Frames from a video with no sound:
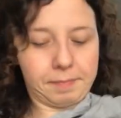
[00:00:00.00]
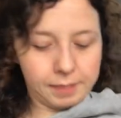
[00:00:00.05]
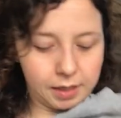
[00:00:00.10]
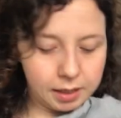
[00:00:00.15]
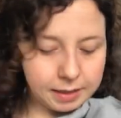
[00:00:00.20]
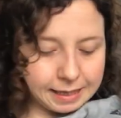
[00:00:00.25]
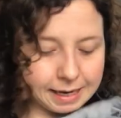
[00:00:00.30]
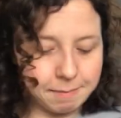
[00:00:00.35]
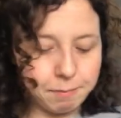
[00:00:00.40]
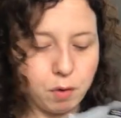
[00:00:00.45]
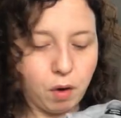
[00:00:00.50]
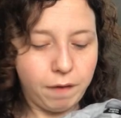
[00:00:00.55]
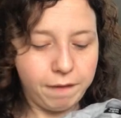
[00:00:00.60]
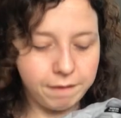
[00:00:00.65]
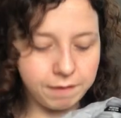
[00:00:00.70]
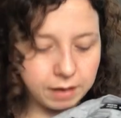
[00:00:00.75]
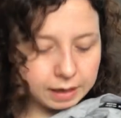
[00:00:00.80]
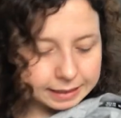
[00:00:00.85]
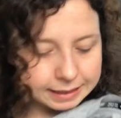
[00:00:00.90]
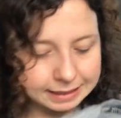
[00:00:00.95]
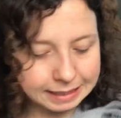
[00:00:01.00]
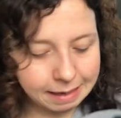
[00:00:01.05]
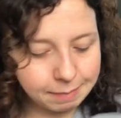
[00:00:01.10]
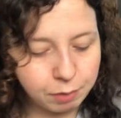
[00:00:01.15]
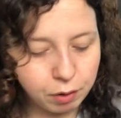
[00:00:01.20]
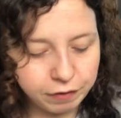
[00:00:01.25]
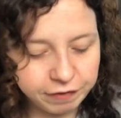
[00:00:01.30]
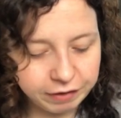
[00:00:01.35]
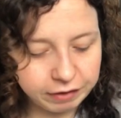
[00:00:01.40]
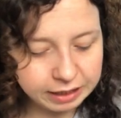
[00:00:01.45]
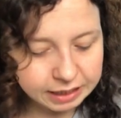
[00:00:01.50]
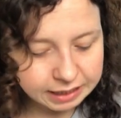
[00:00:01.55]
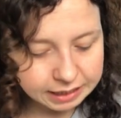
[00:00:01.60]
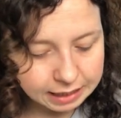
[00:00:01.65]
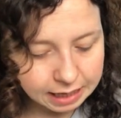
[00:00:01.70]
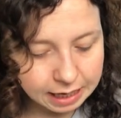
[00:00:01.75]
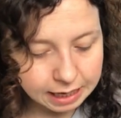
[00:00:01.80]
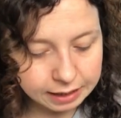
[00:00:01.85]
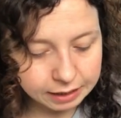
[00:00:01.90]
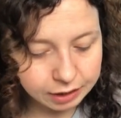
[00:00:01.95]
See, I'm not, like I said, I'm not very
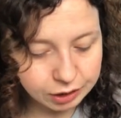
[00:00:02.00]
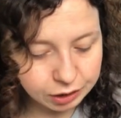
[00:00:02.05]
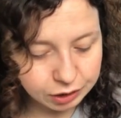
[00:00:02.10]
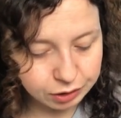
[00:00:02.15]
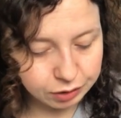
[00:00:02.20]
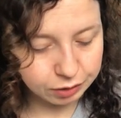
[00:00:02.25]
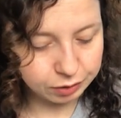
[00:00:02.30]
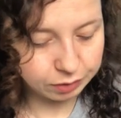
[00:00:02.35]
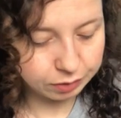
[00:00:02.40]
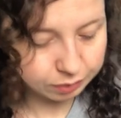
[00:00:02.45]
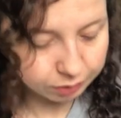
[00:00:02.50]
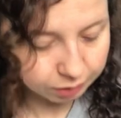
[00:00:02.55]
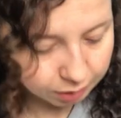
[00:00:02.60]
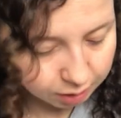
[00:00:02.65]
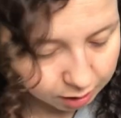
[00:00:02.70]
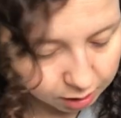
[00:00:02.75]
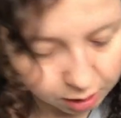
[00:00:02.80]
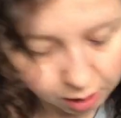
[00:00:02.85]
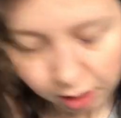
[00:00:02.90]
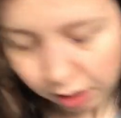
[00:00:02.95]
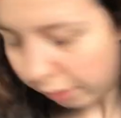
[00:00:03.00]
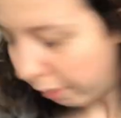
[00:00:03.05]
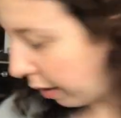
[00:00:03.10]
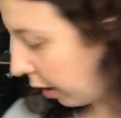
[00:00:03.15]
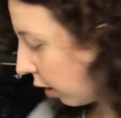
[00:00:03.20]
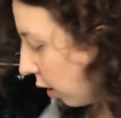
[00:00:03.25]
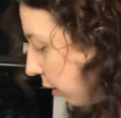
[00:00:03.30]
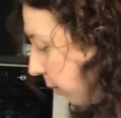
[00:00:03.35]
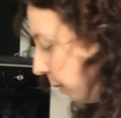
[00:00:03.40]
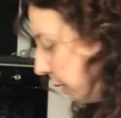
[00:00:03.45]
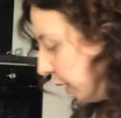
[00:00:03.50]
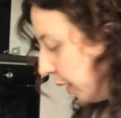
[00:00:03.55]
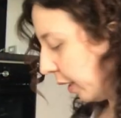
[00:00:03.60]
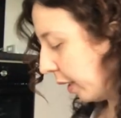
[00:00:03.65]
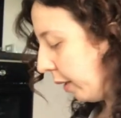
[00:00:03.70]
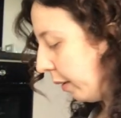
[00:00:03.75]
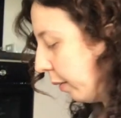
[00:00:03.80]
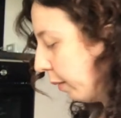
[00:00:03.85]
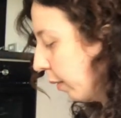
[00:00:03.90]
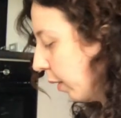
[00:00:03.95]
stylish, so when it comes
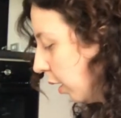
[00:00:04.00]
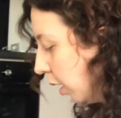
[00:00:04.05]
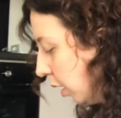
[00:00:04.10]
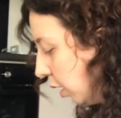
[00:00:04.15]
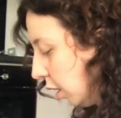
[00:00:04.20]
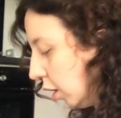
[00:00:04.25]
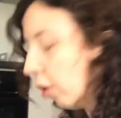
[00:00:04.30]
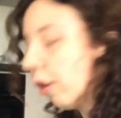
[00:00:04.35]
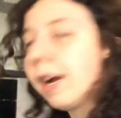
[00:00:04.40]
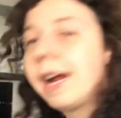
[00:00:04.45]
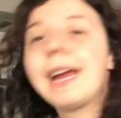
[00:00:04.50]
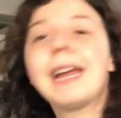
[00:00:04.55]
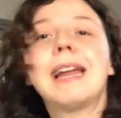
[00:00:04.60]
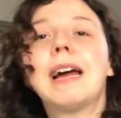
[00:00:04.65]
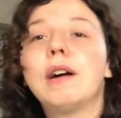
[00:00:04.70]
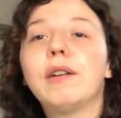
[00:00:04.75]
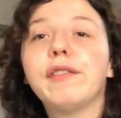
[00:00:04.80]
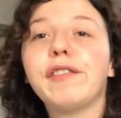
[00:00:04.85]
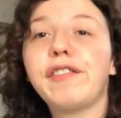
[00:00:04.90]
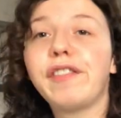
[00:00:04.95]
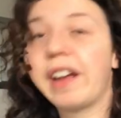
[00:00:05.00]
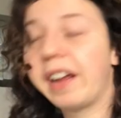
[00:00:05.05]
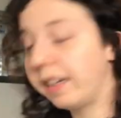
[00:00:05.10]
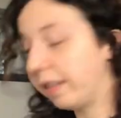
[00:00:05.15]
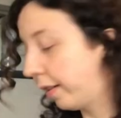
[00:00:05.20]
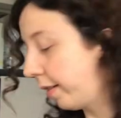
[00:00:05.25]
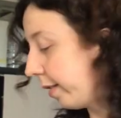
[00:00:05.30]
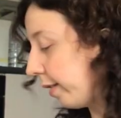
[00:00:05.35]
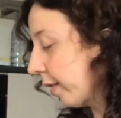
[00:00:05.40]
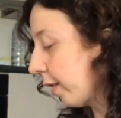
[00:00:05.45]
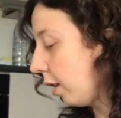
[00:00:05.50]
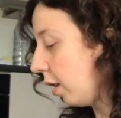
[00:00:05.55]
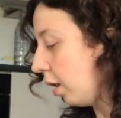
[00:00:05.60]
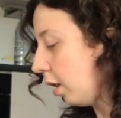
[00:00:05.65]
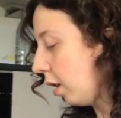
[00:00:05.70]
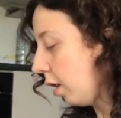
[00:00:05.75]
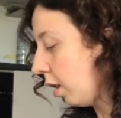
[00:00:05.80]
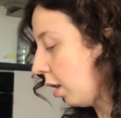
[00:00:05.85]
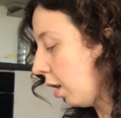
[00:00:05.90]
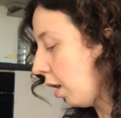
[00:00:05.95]
to creating outfits,
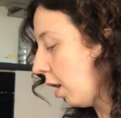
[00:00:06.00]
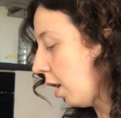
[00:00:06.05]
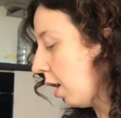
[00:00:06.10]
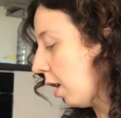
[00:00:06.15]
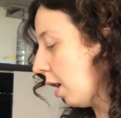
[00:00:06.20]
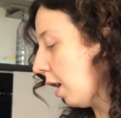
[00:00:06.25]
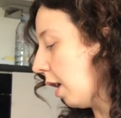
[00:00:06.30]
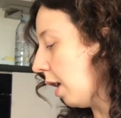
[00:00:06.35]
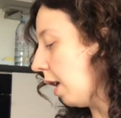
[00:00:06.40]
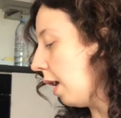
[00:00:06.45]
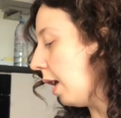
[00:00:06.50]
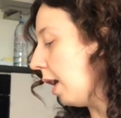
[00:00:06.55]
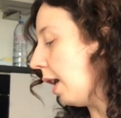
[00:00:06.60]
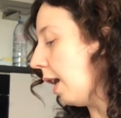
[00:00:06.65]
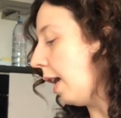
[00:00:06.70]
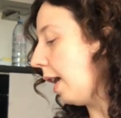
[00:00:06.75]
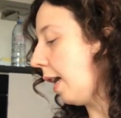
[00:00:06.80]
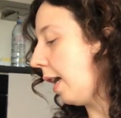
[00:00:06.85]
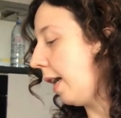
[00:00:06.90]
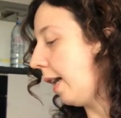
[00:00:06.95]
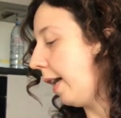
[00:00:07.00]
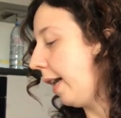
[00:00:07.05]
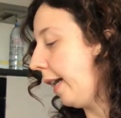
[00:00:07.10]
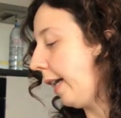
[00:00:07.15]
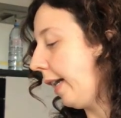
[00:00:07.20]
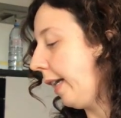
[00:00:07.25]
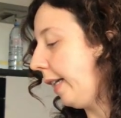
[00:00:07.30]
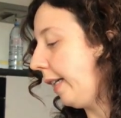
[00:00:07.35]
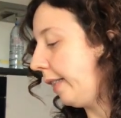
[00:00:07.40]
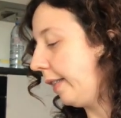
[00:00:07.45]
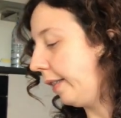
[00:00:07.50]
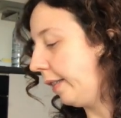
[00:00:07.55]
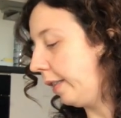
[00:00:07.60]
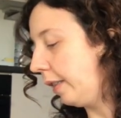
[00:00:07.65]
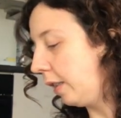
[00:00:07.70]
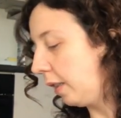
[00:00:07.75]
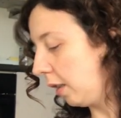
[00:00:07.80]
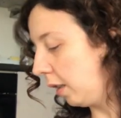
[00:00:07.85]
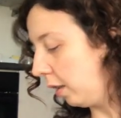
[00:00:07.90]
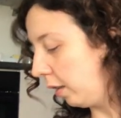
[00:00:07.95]
I
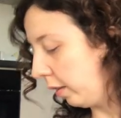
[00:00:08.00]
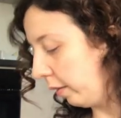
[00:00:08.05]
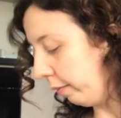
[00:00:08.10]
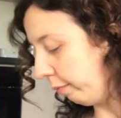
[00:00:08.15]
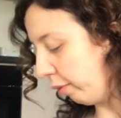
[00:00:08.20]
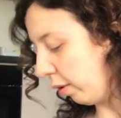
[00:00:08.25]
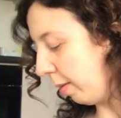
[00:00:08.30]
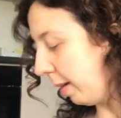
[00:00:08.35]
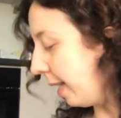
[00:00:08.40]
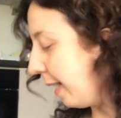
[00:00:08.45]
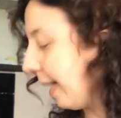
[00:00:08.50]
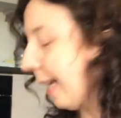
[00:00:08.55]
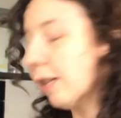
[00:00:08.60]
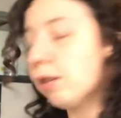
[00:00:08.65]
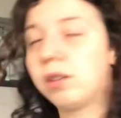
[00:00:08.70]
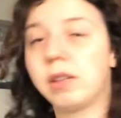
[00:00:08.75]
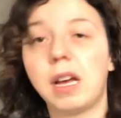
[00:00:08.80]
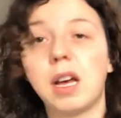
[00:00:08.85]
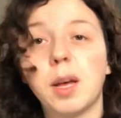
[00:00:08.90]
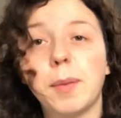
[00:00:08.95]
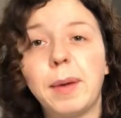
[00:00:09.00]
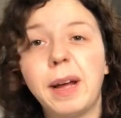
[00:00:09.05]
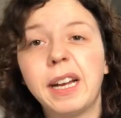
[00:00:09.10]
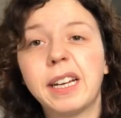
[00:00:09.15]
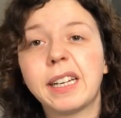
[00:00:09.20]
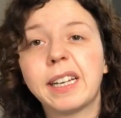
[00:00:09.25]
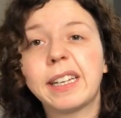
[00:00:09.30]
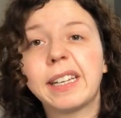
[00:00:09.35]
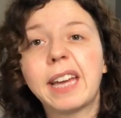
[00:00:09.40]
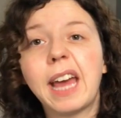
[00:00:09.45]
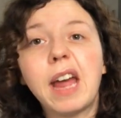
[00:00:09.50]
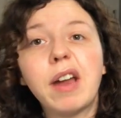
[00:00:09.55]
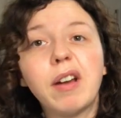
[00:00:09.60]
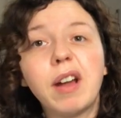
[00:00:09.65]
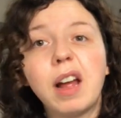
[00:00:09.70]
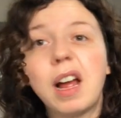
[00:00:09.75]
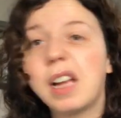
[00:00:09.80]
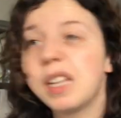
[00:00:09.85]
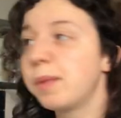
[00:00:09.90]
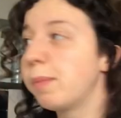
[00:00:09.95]
probably need all the help I can get,
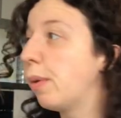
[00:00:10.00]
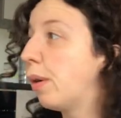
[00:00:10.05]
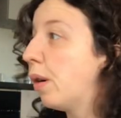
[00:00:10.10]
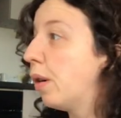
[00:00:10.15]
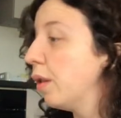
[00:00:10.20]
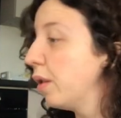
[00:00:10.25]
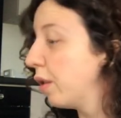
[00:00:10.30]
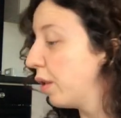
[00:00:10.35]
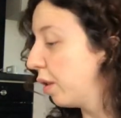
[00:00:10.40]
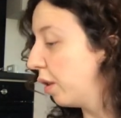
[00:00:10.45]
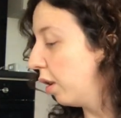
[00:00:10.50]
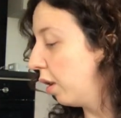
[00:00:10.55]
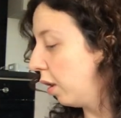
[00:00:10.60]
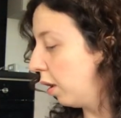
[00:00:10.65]
I suppose.